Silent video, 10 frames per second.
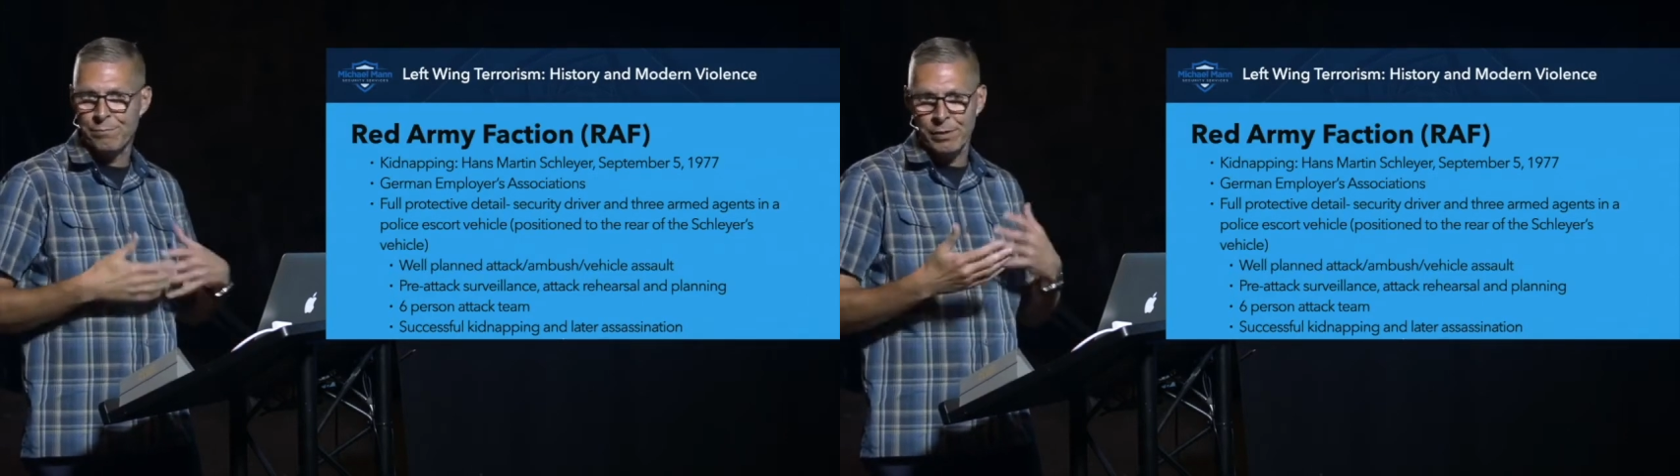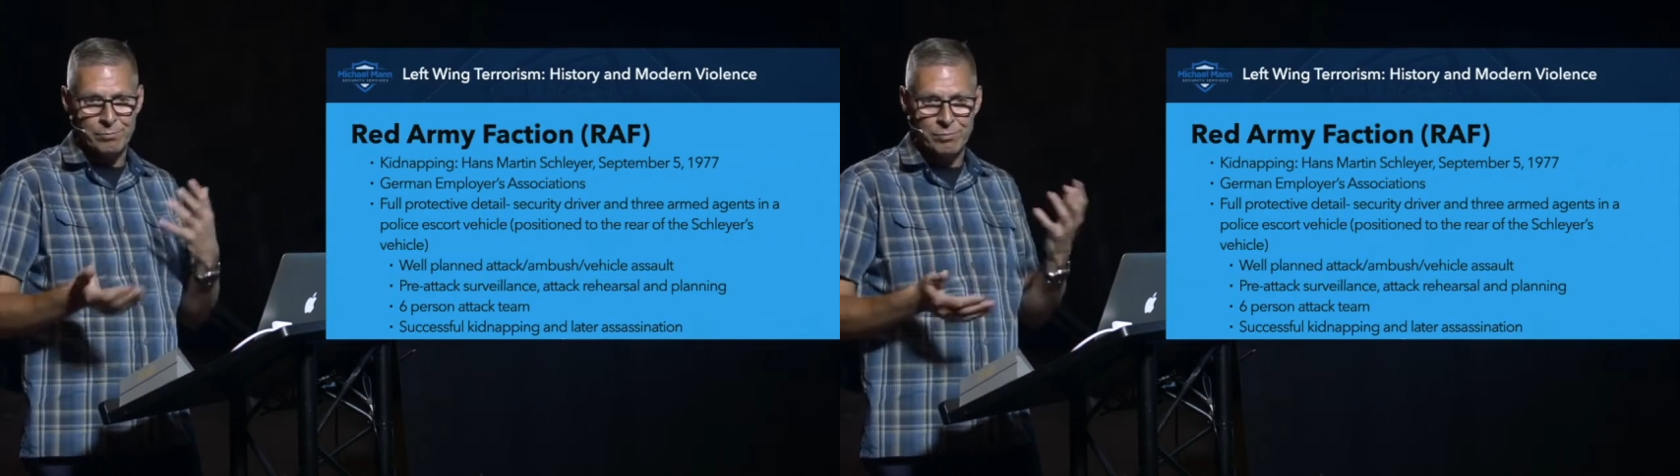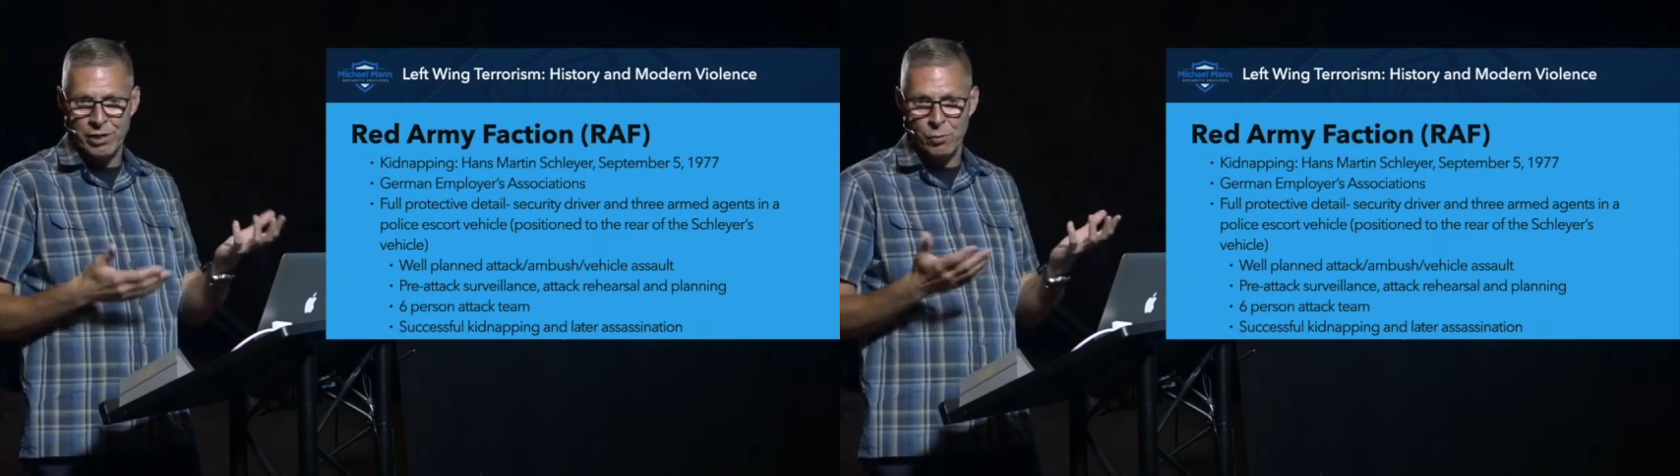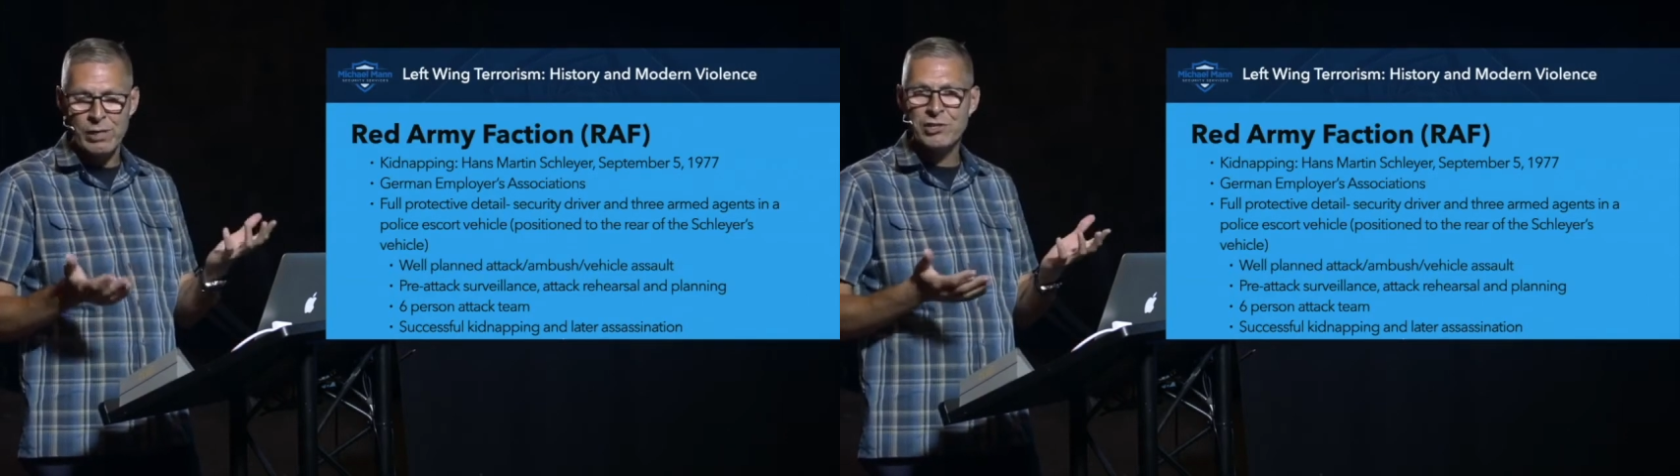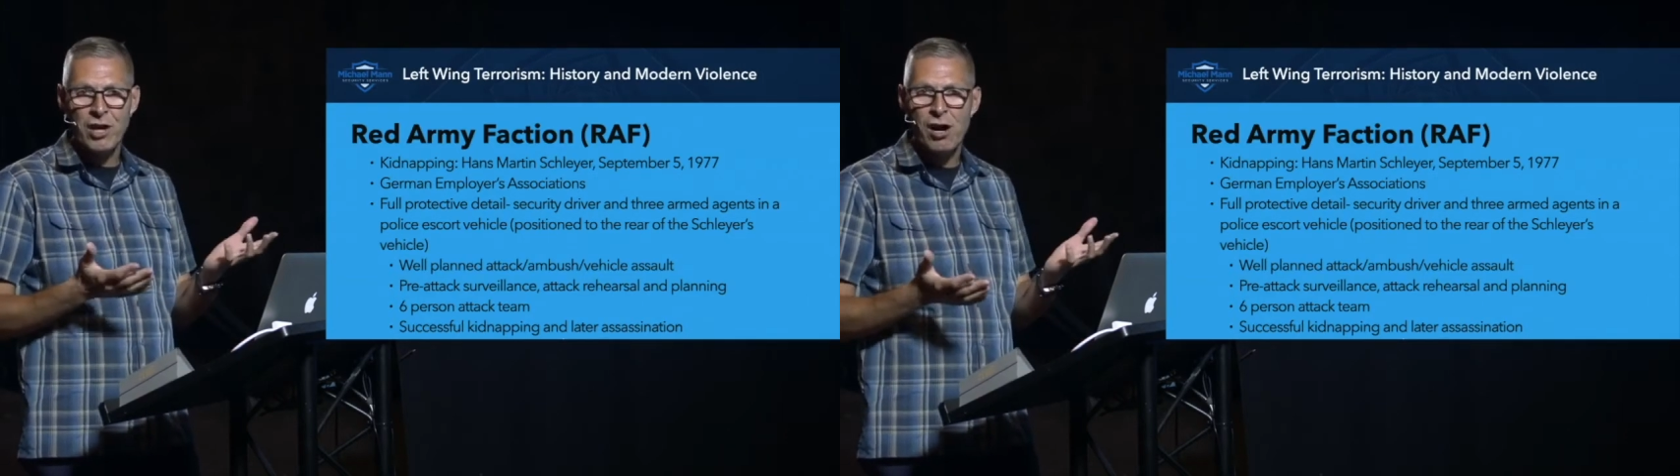but, you know,
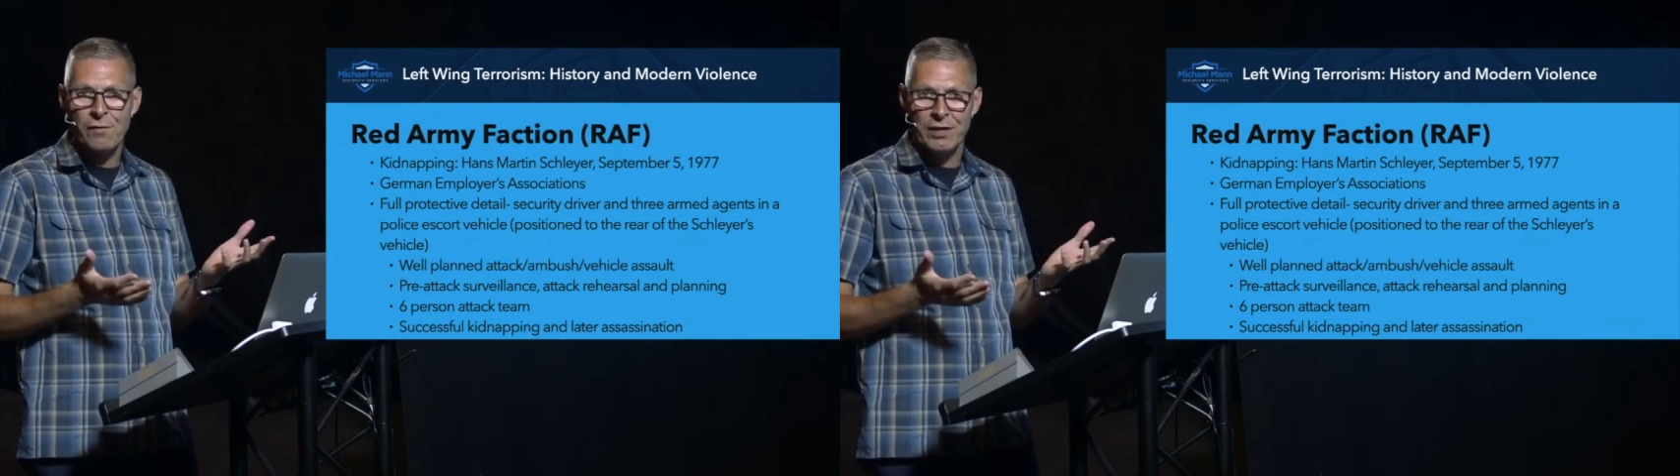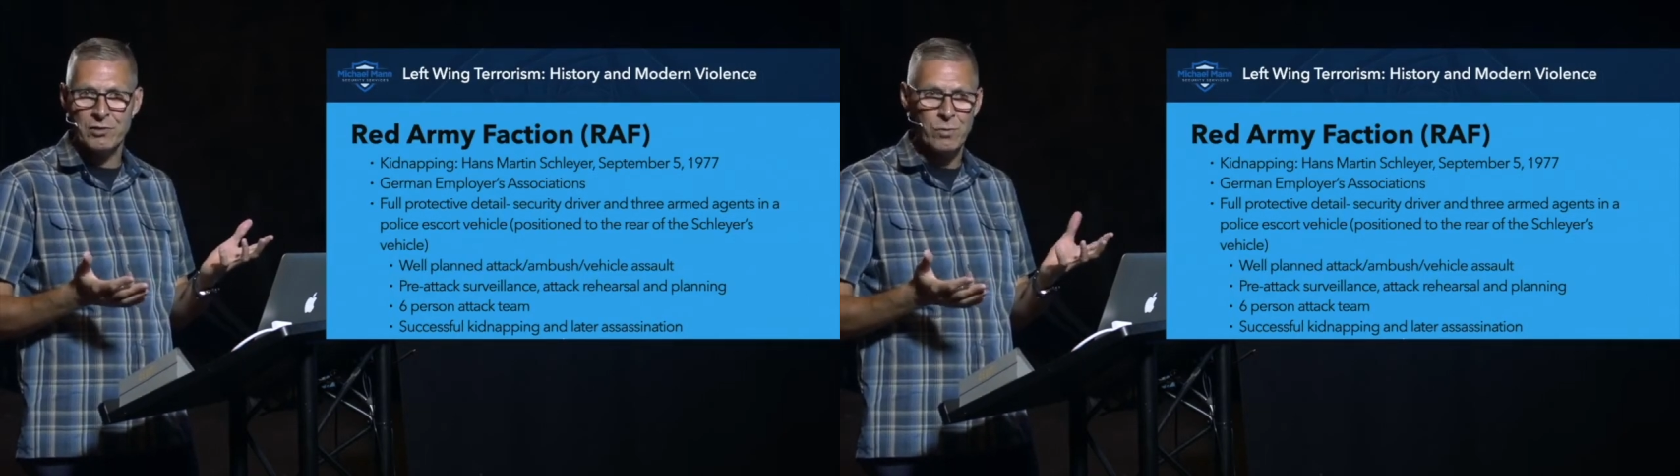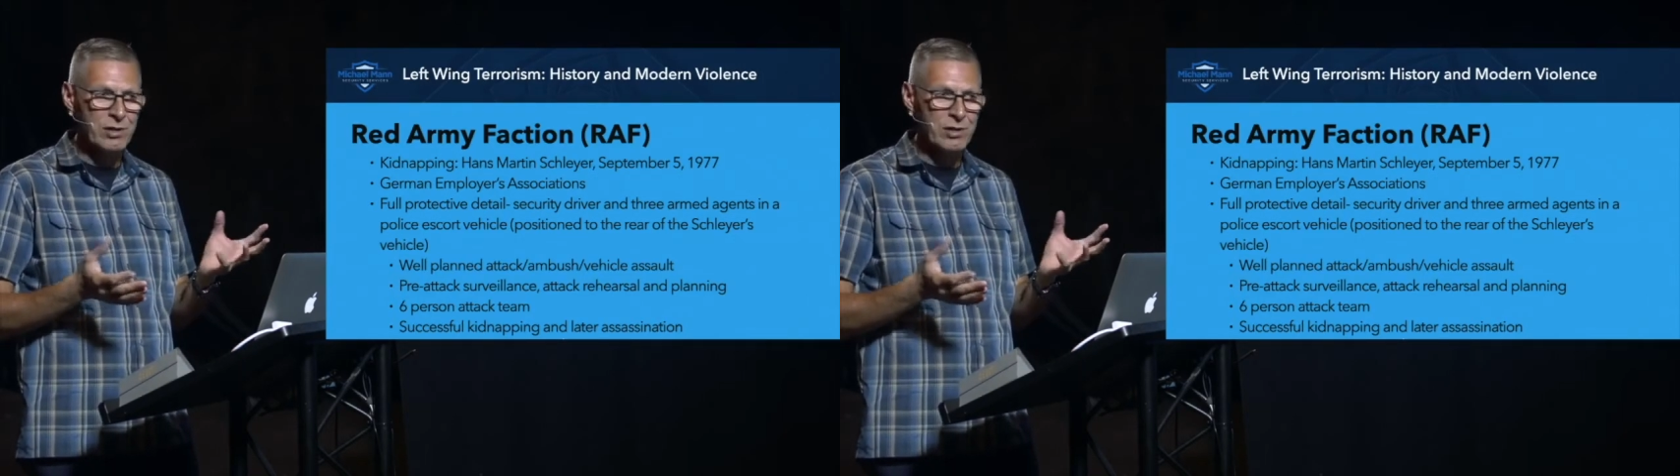we saw this.